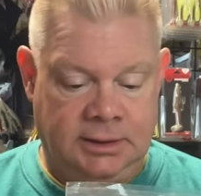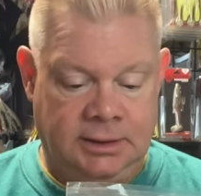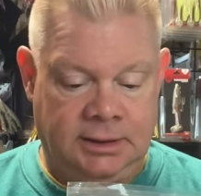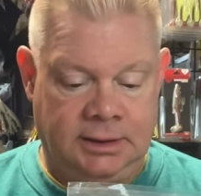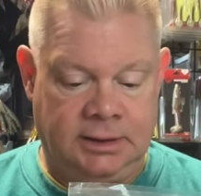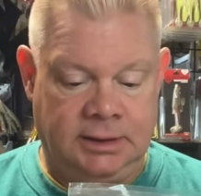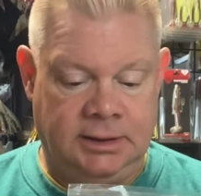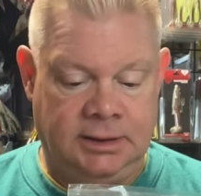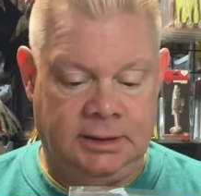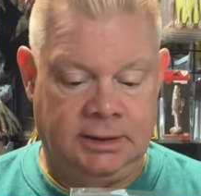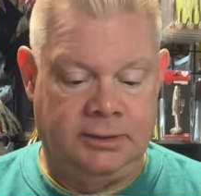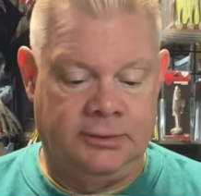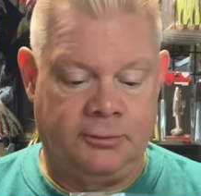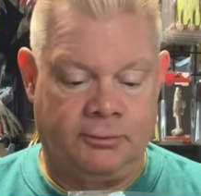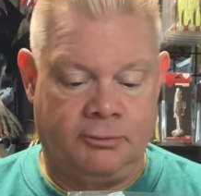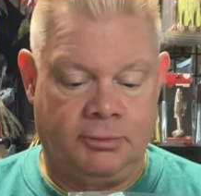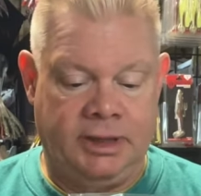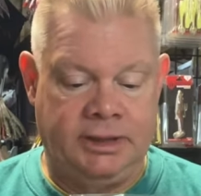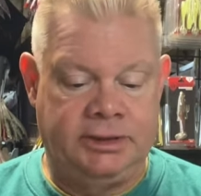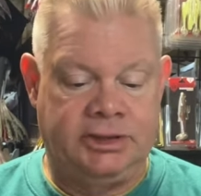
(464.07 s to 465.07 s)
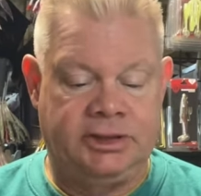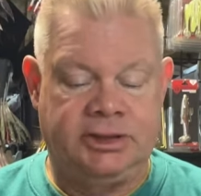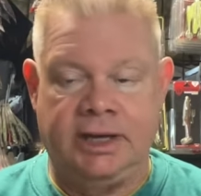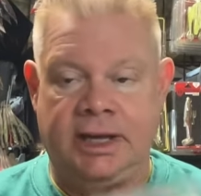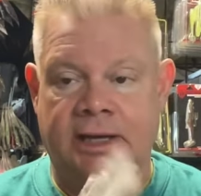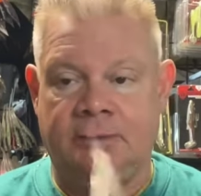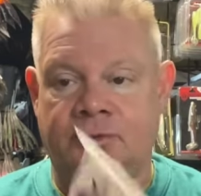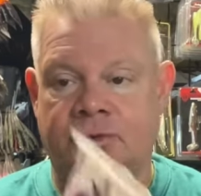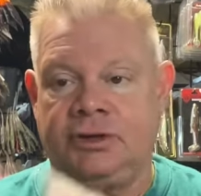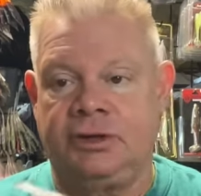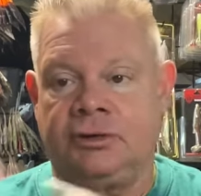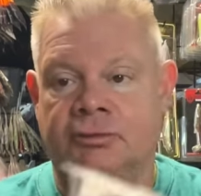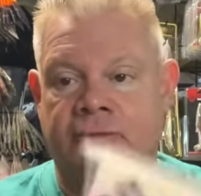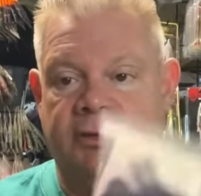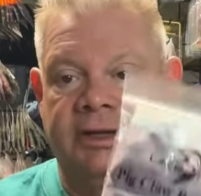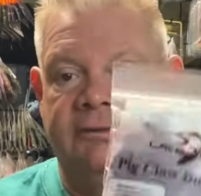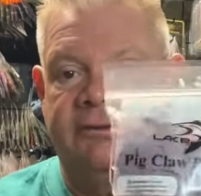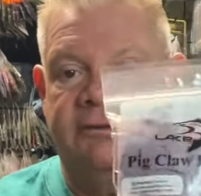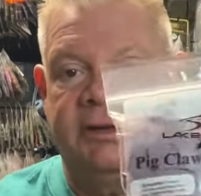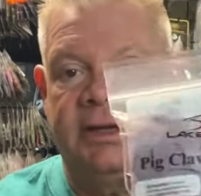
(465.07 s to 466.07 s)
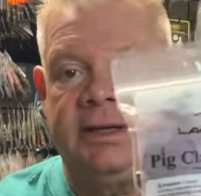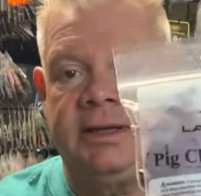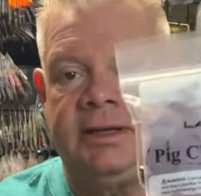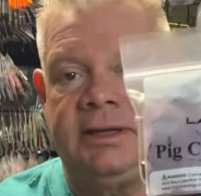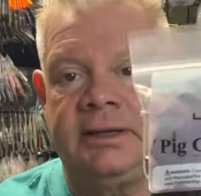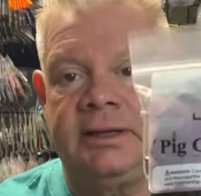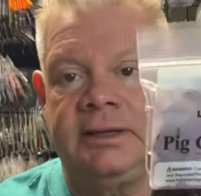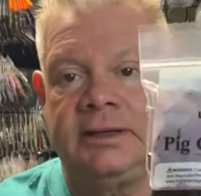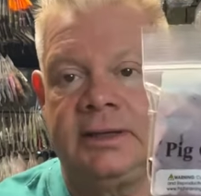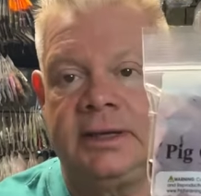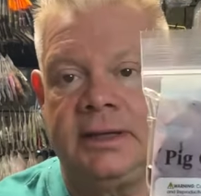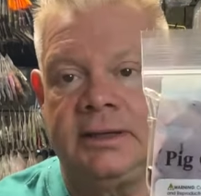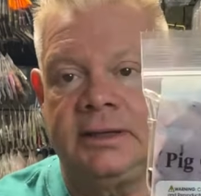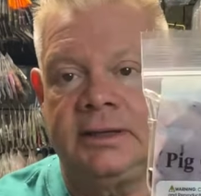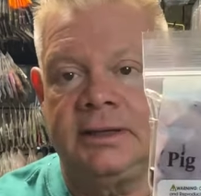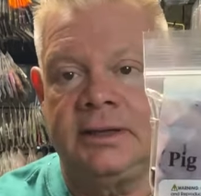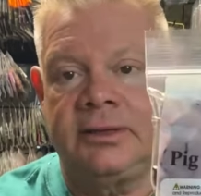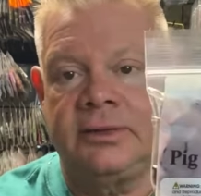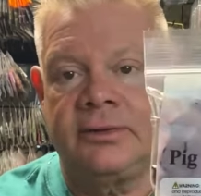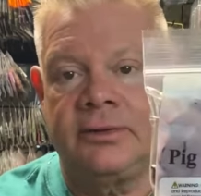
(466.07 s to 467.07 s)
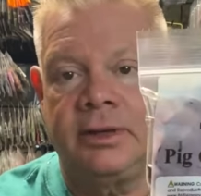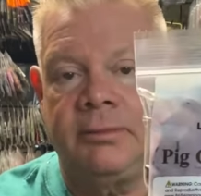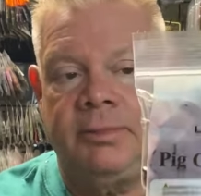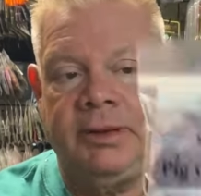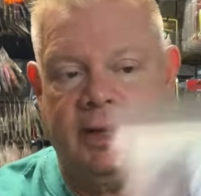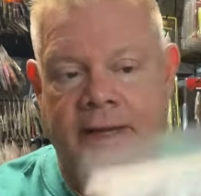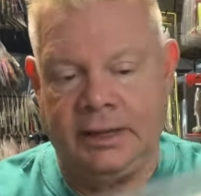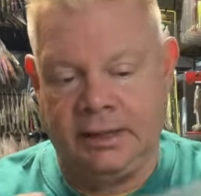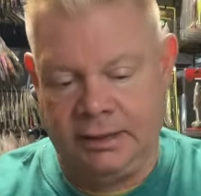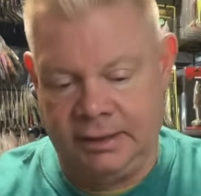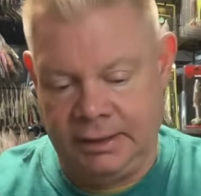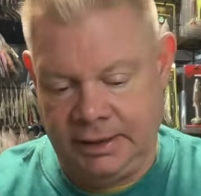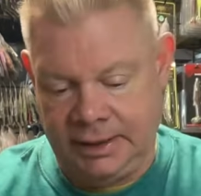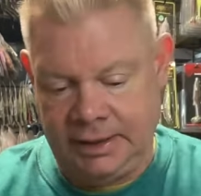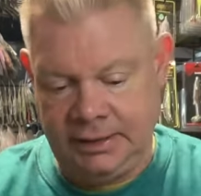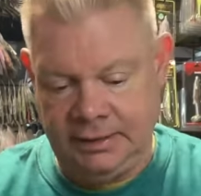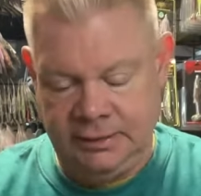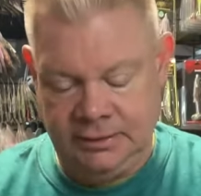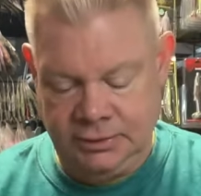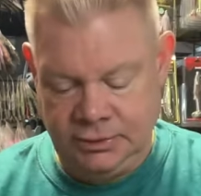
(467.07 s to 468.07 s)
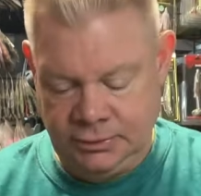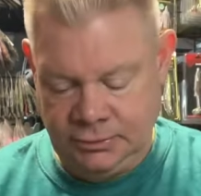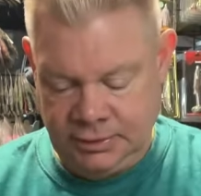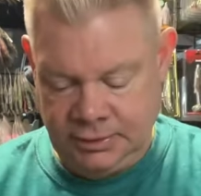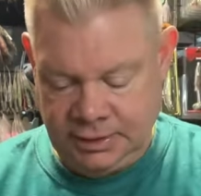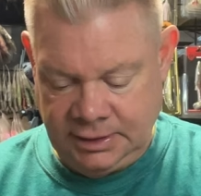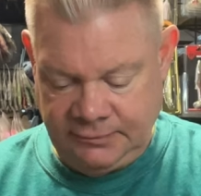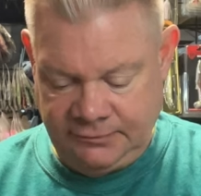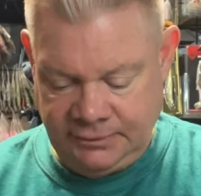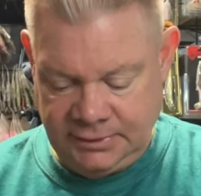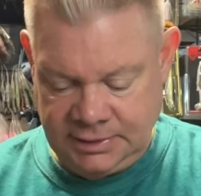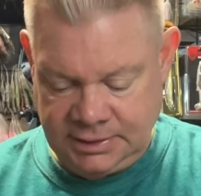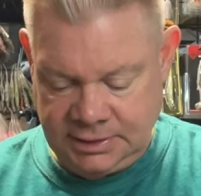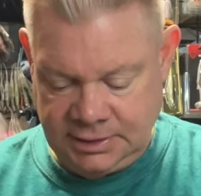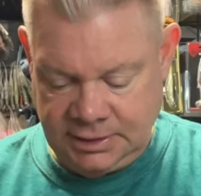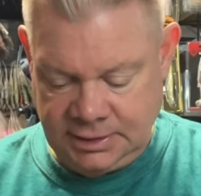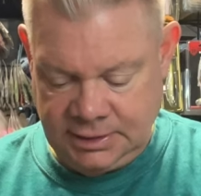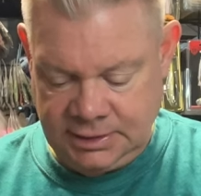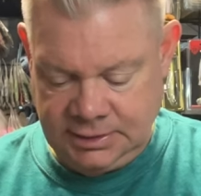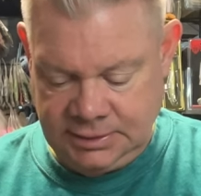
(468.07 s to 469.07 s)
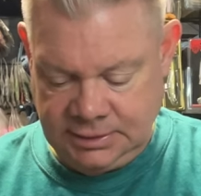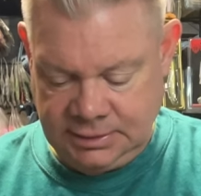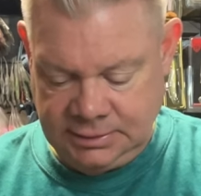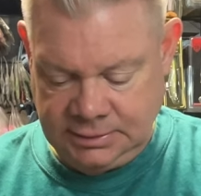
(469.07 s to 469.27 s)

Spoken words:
The red shad with the green flake, got a 30 pack of that in the 2.5 inch size.